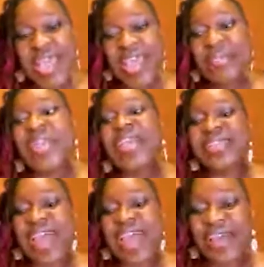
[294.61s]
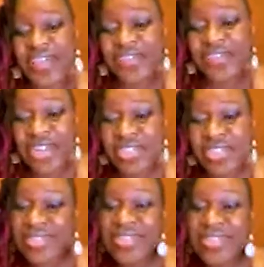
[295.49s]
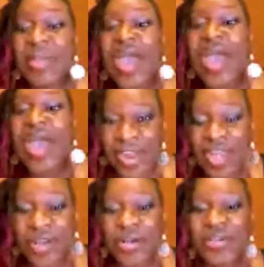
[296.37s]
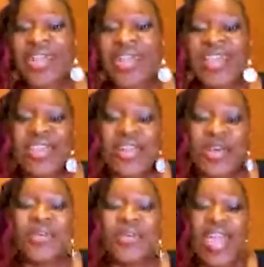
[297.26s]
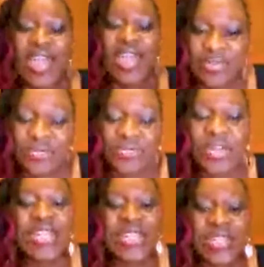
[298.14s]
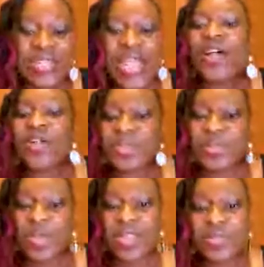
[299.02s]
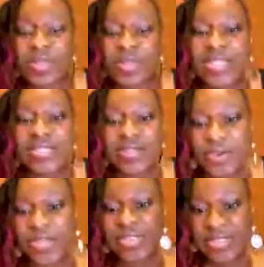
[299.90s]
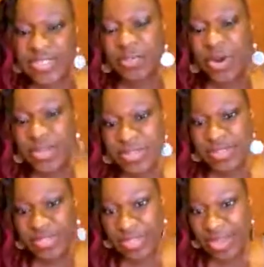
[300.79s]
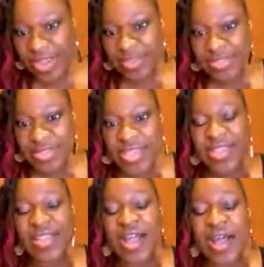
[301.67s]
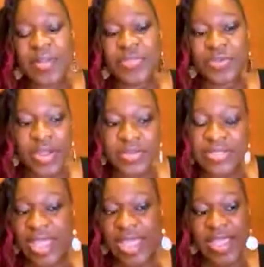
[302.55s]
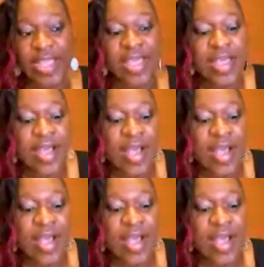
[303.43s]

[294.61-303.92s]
And because I have an infectious disease background, that really helps with these different disease processes that I see throughout the day.